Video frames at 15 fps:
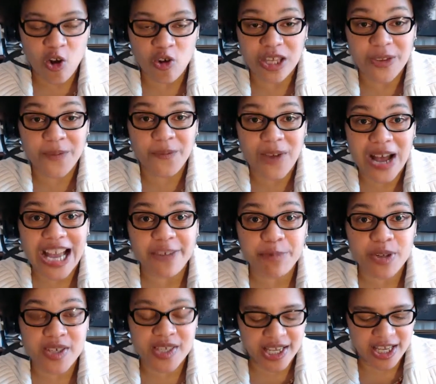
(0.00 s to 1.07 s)
only
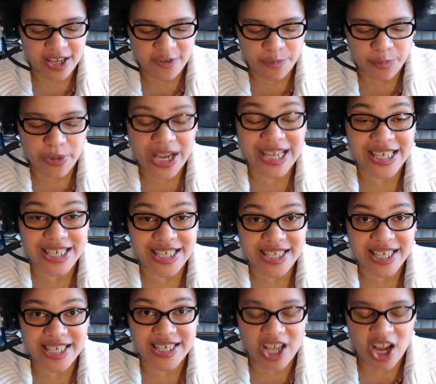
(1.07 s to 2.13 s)
5% of
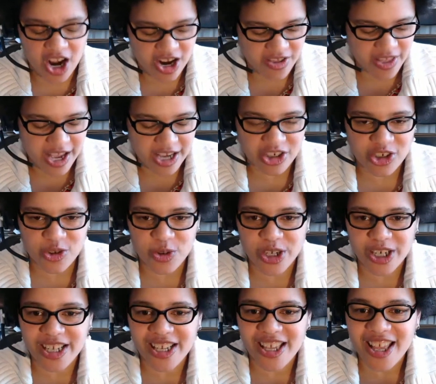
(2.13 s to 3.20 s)
pregnancies are that
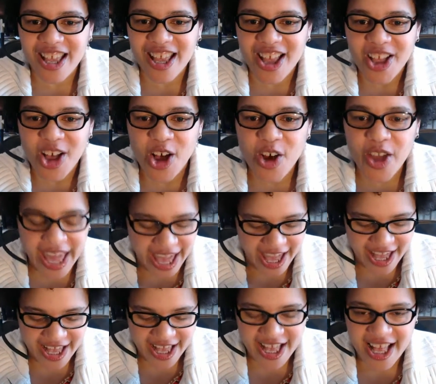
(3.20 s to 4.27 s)
short.
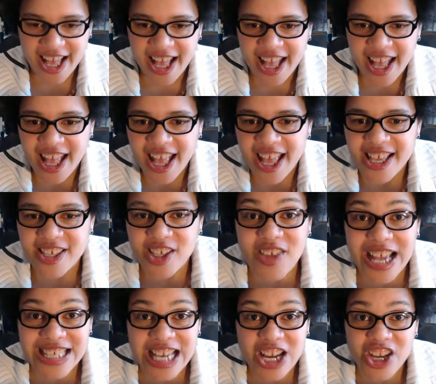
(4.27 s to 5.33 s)
Okay,
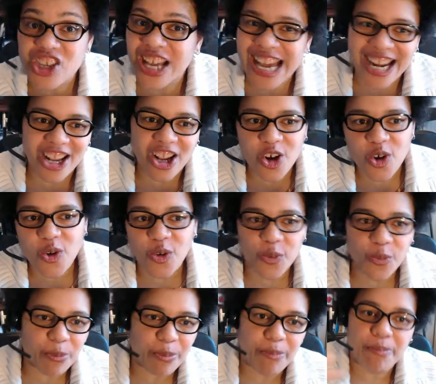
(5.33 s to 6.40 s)
so that's how you kind of go
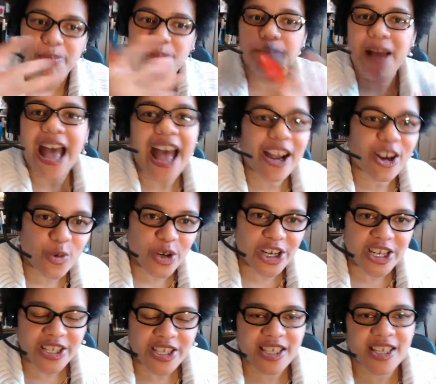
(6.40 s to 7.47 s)

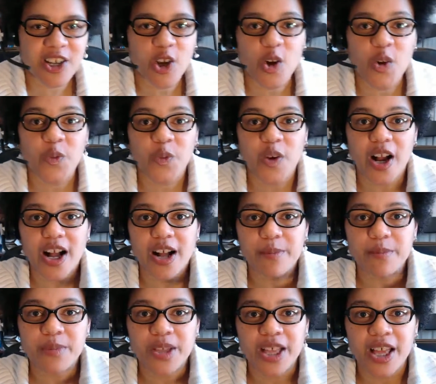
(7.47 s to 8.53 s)
backwards to go
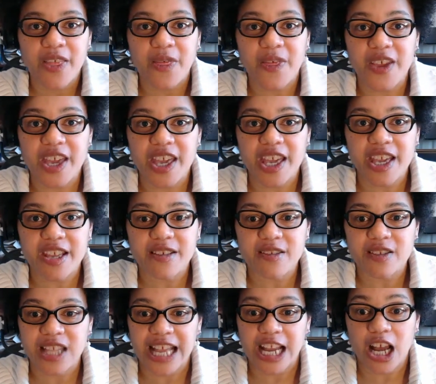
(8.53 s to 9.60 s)
from the,
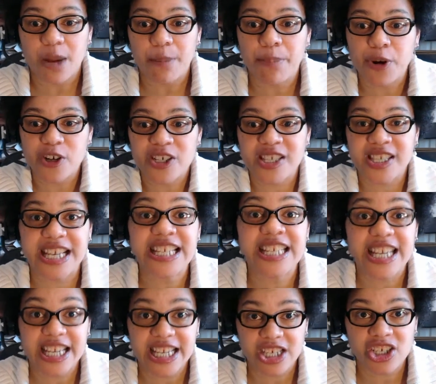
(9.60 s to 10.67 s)
like, a
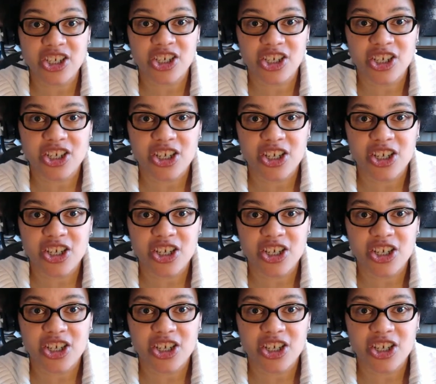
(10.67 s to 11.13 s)
percentage